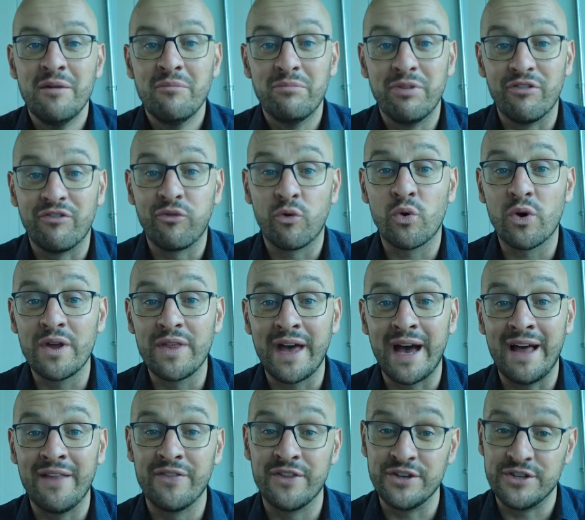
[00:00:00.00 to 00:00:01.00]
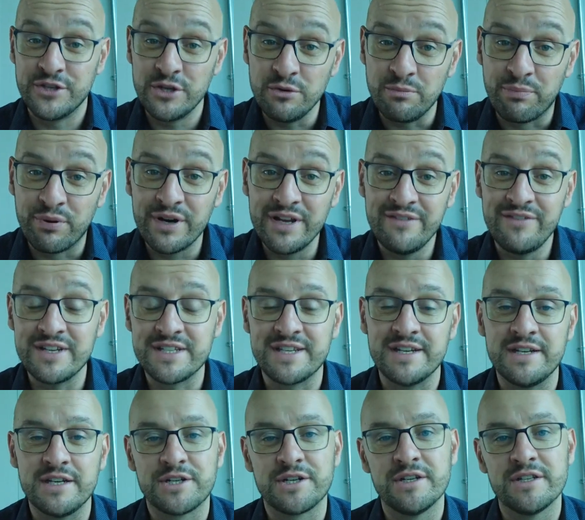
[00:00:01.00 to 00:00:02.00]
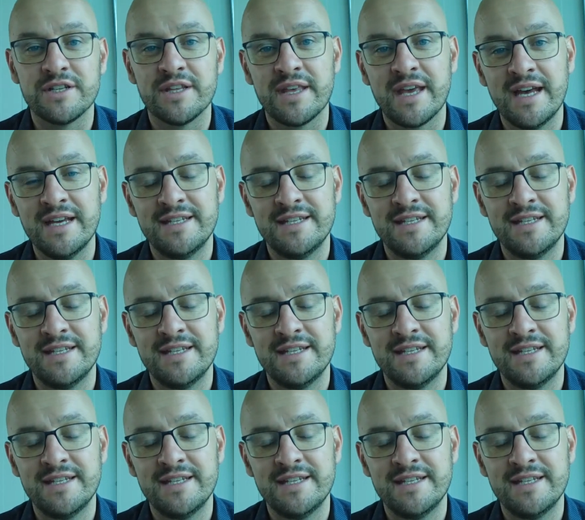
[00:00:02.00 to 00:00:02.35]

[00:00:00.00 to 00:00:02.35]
before that the 2 previous editions of the